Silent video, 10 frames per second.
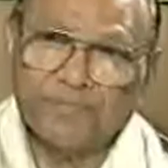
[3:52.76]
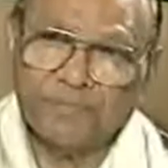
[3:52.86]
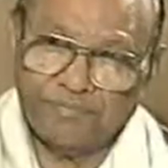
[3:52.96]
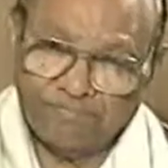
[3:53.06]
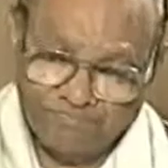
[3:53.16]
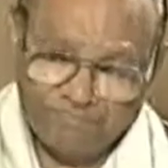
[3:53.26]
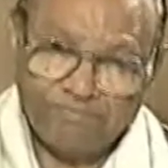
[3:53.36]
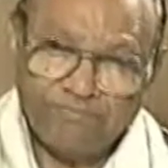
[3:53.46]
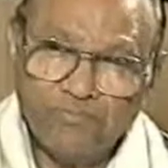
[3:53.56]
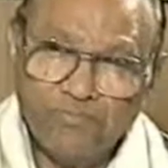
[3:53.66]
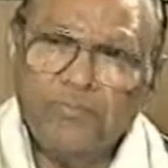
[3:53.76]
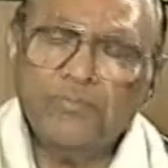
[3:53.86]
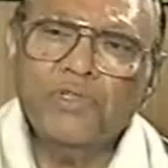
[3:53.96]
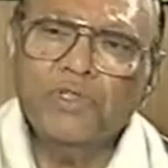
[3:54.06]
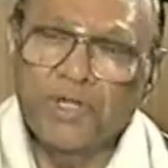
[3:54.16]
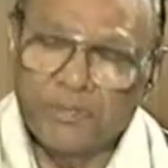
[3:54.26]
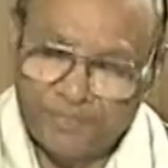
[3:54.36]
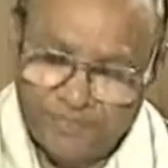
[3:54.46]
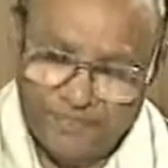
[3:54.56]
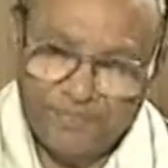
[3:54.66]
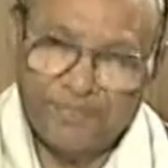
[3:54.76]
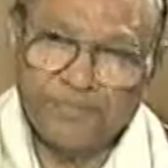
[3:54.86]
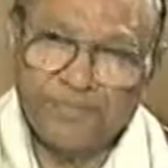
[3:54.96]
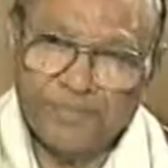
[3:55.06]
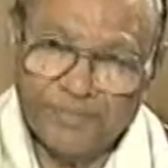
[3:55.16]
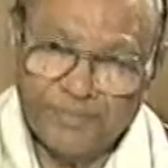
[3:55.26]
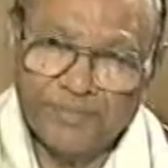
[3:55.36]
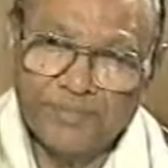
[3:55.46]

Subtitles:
because it all hinges upon the actions you take.